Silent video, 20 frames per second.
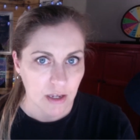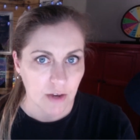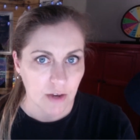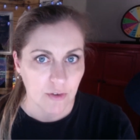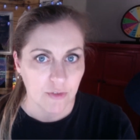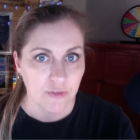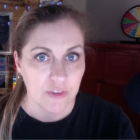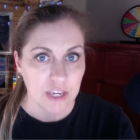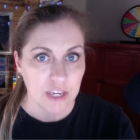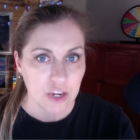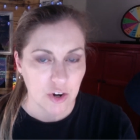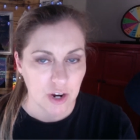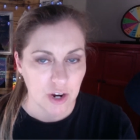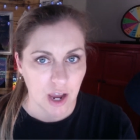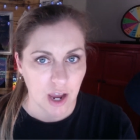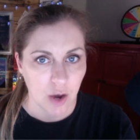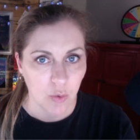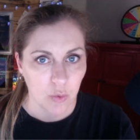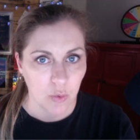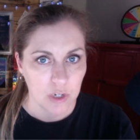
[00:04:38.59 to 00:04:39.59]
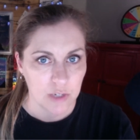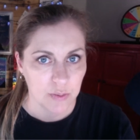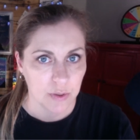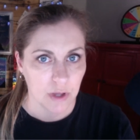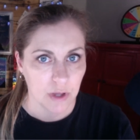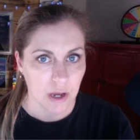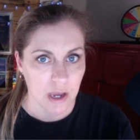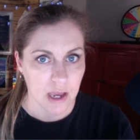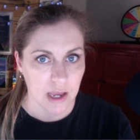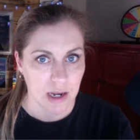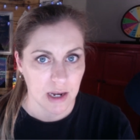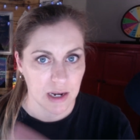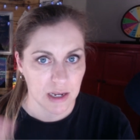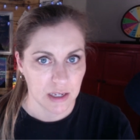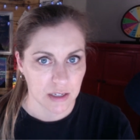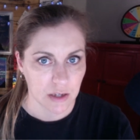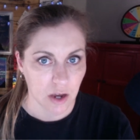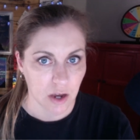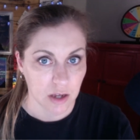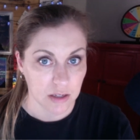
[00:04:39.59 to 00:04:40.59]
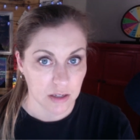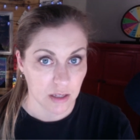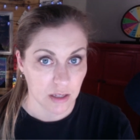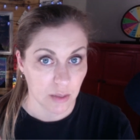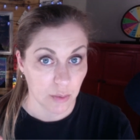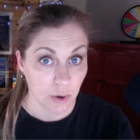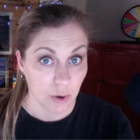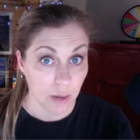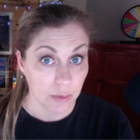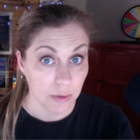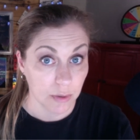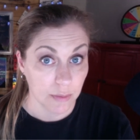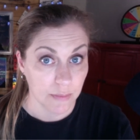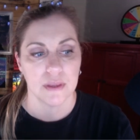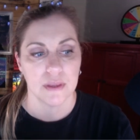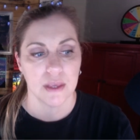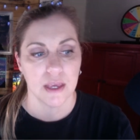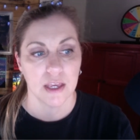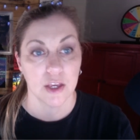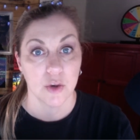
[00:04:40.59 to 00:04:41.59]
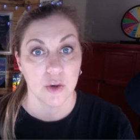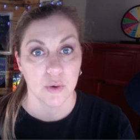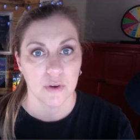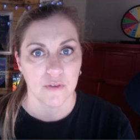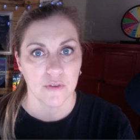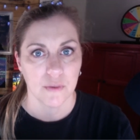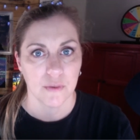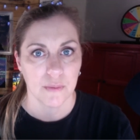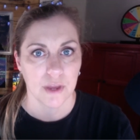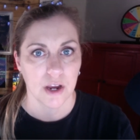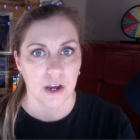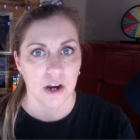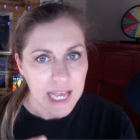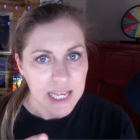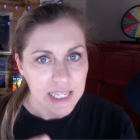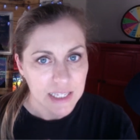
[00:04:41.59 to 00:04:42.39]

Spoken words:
of figuring out which plugin is causing the problem and going from there.